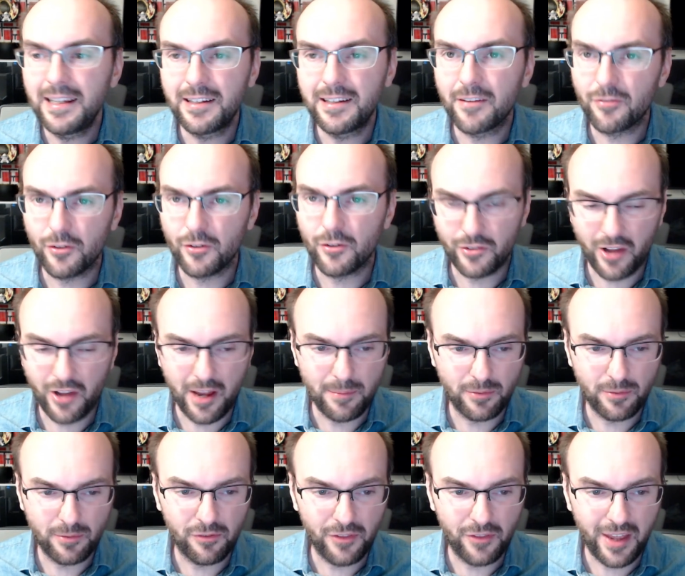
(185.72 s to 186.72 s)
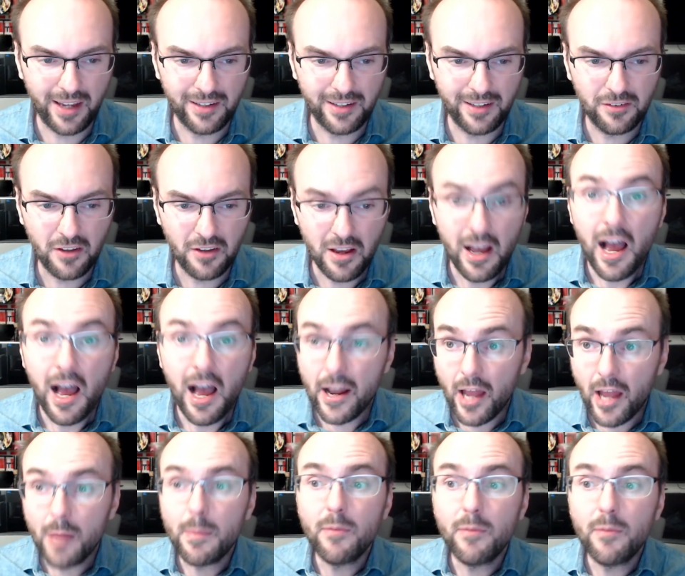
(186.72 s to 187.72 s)
different types of things, and
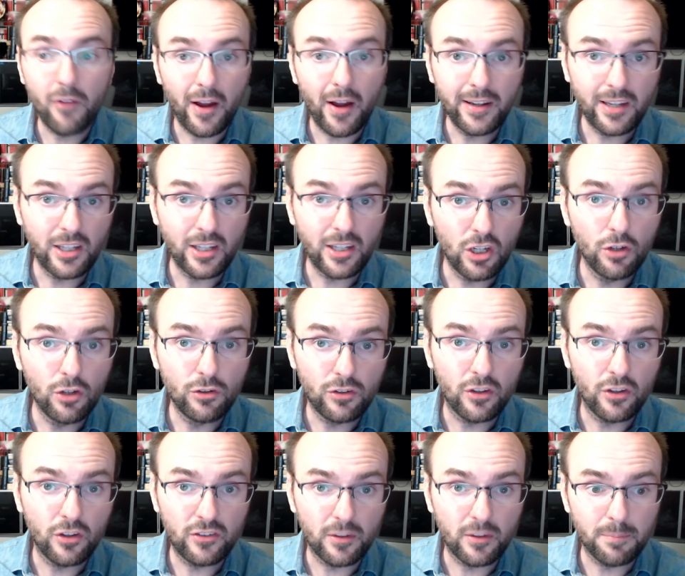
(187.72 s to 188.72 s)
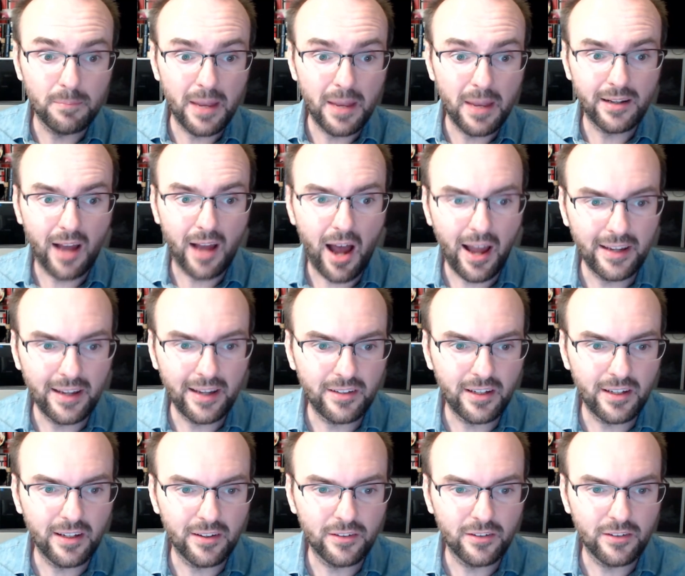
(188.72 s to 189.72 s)
I'm inviting you to submit
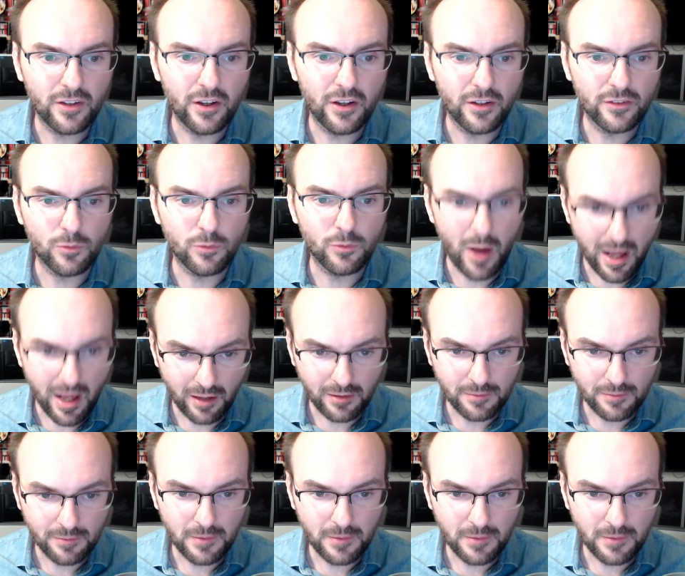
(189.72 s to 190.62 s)
ideas as well.